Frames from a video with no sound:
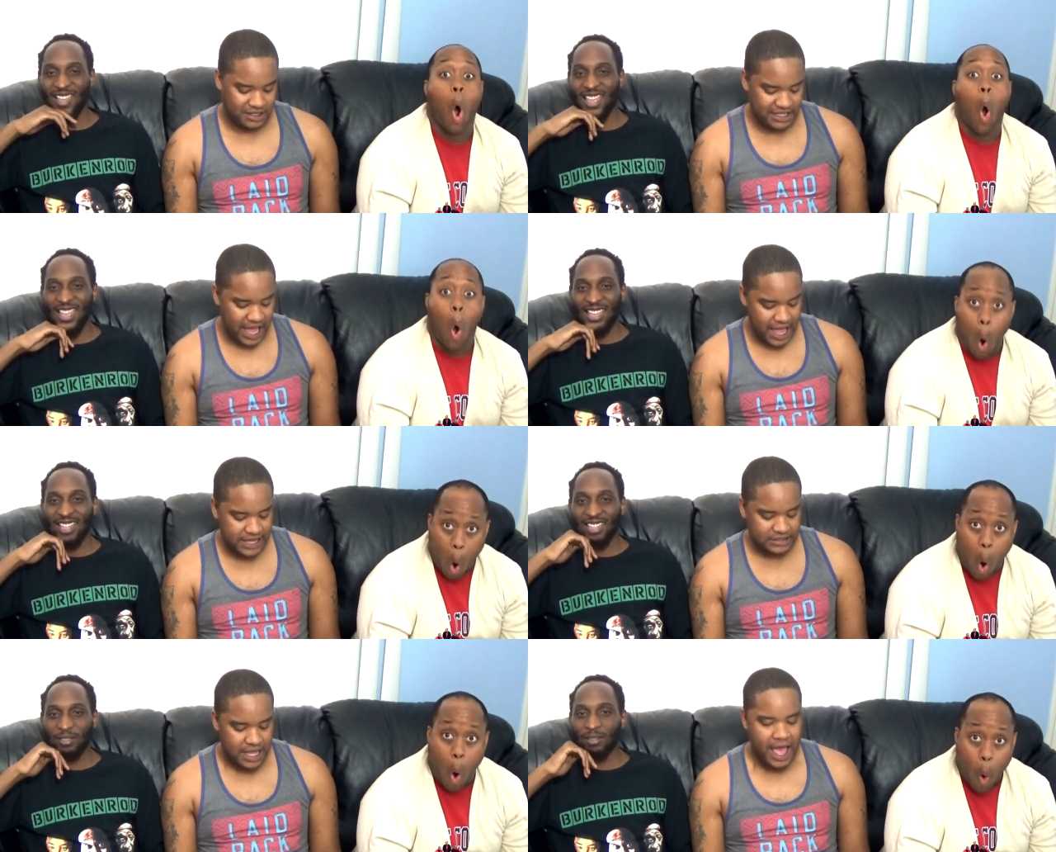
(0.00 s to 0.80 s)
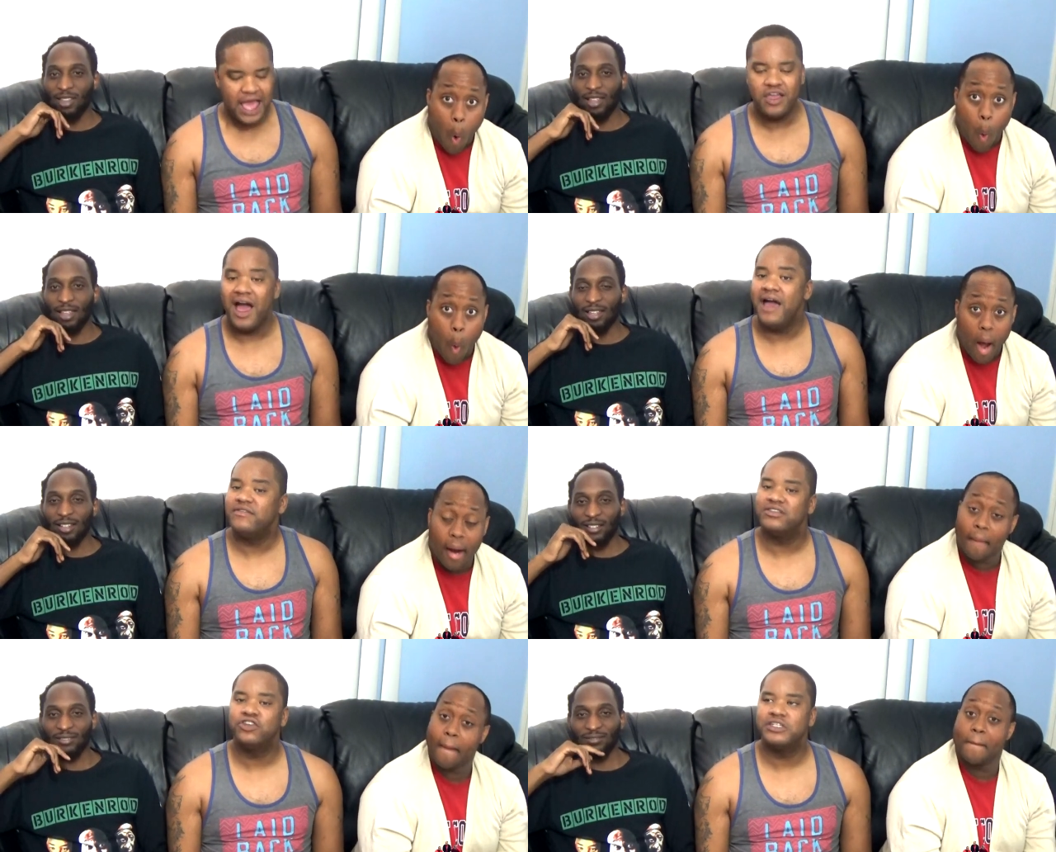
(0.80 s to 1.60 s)
Speaker 1: Yes. yes, and y'all have
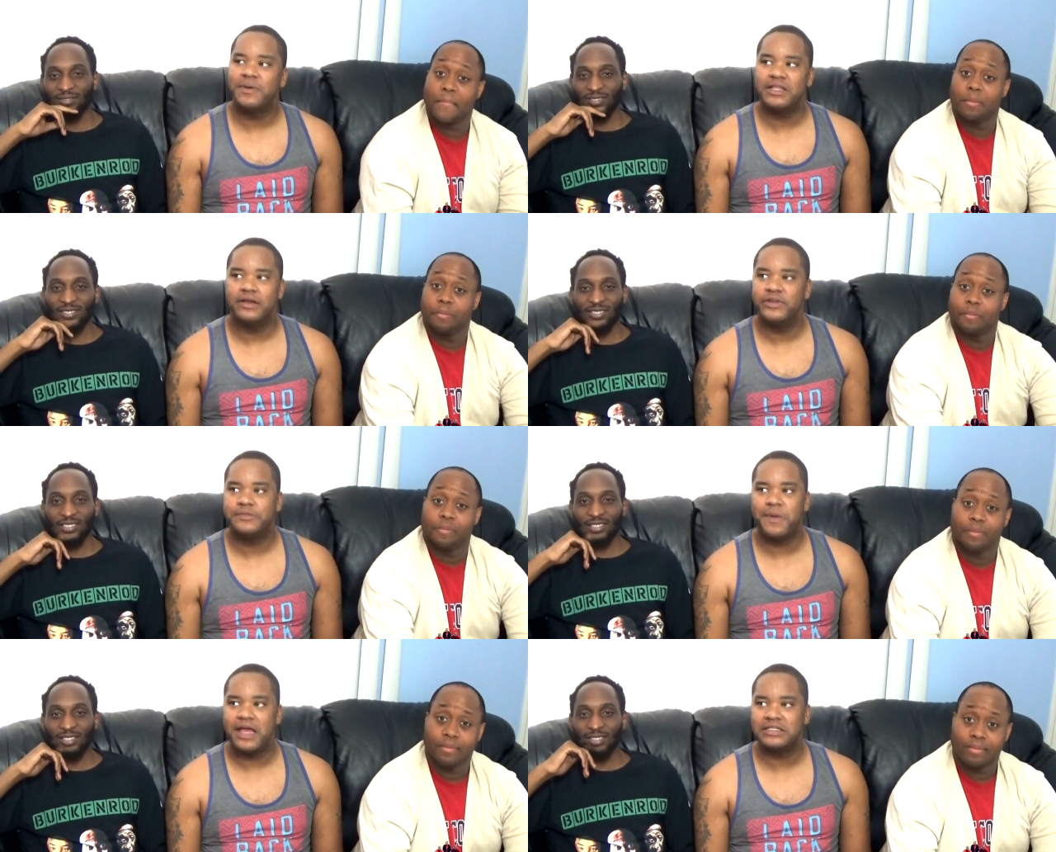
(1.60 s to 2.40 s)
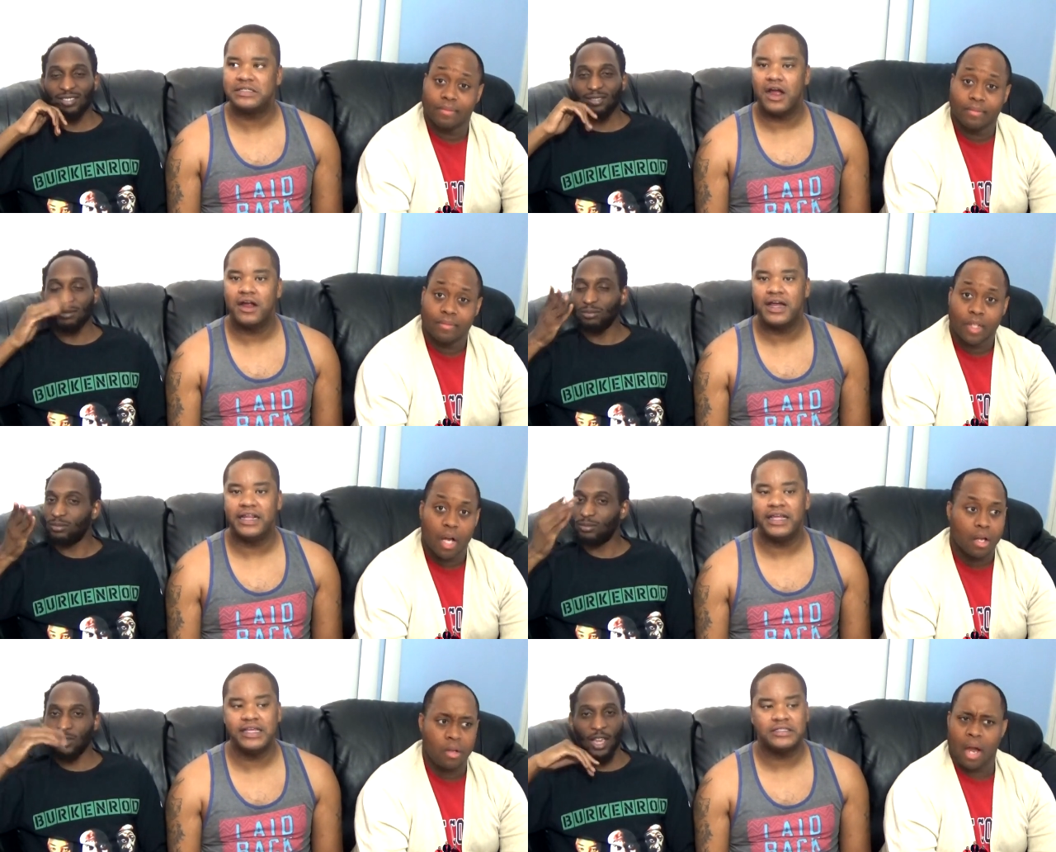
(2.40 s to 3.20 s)
no choice but to respect Sir,
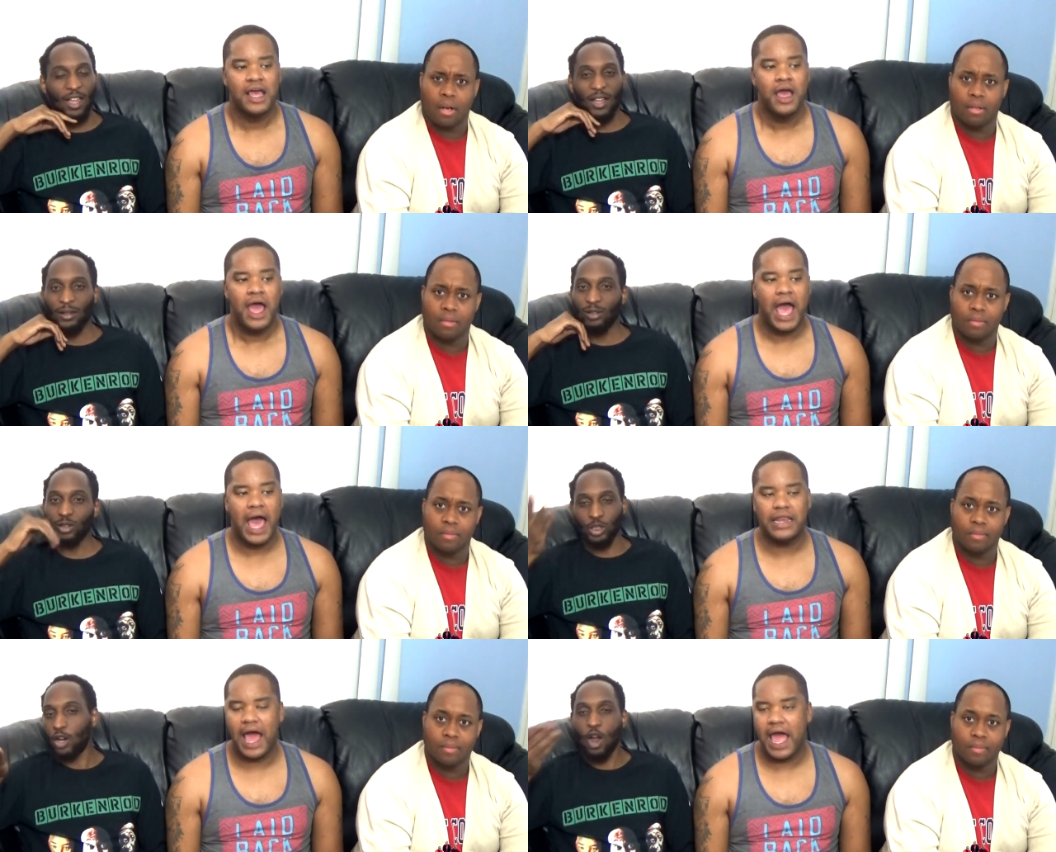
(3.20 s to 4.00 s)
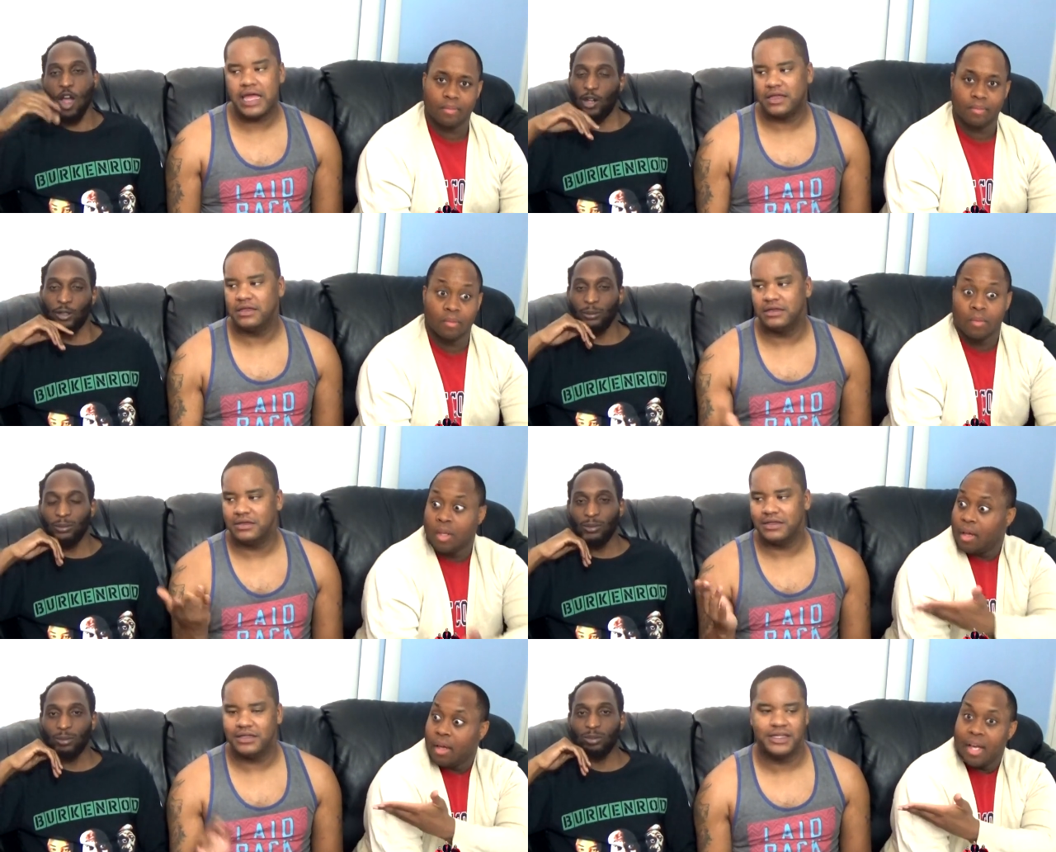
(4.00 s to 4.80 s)
honey. He, yeah, I like.
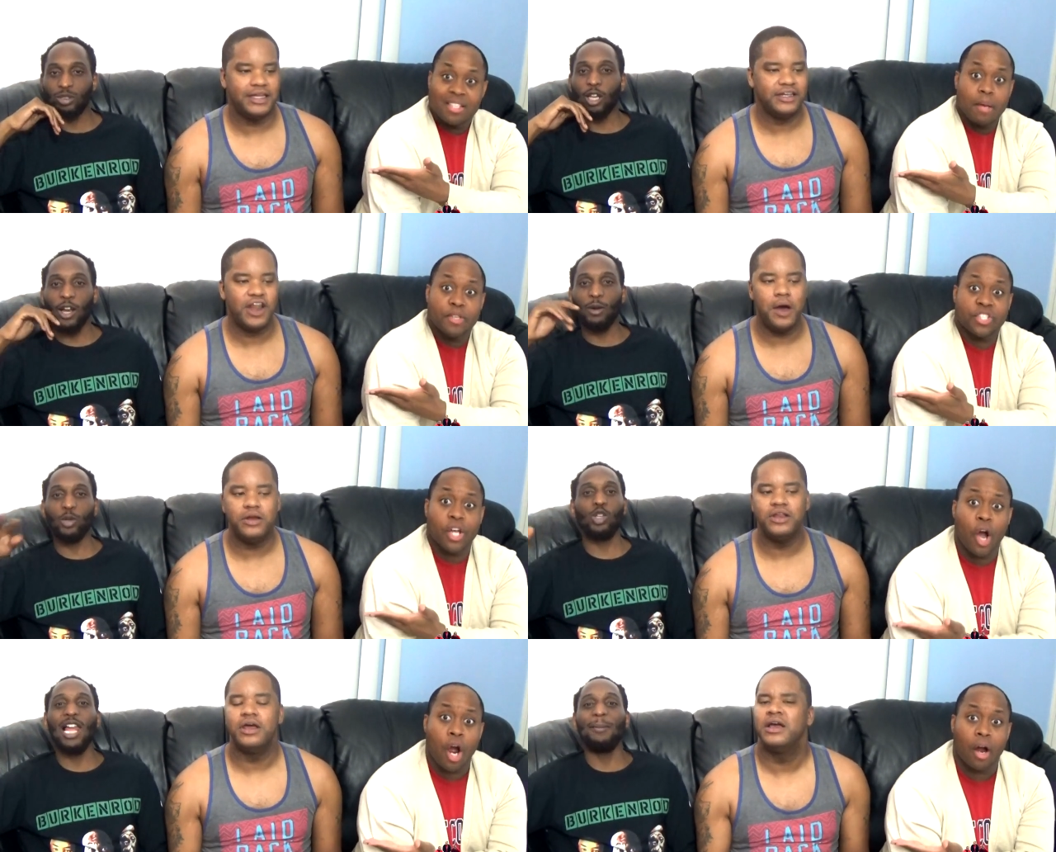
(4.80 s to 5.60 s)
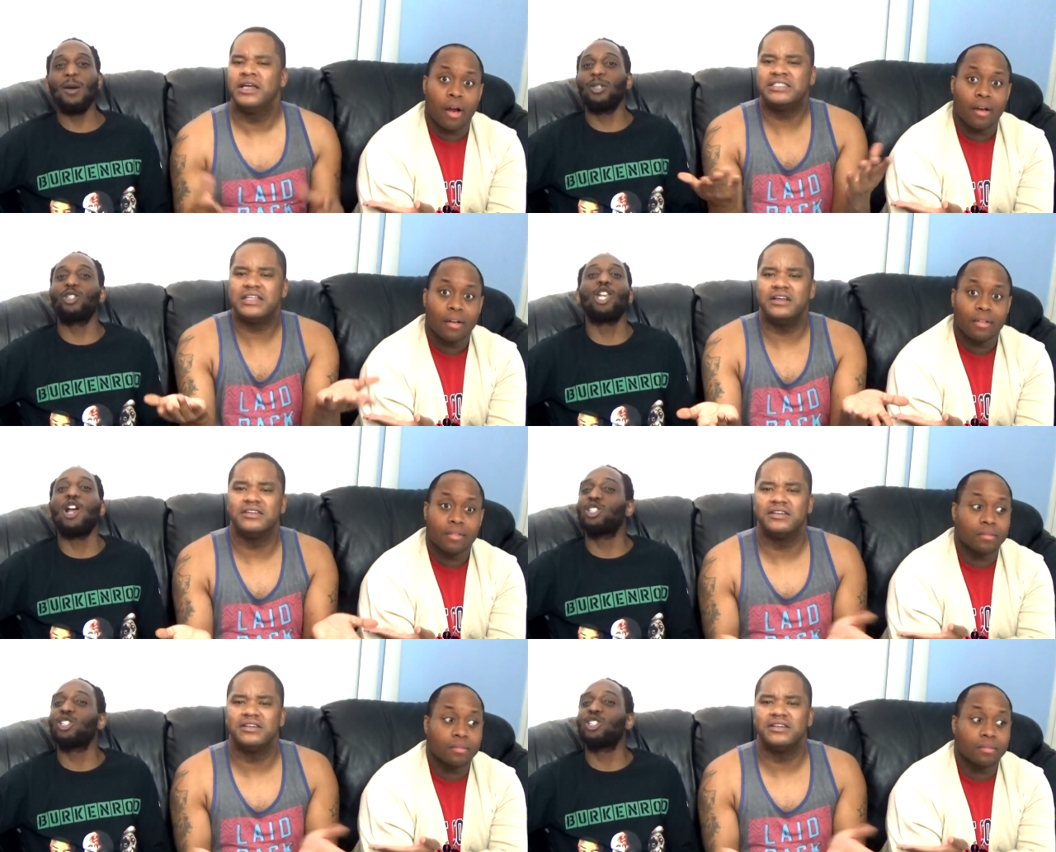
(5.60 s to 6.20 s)
Sir, would you like me on the door,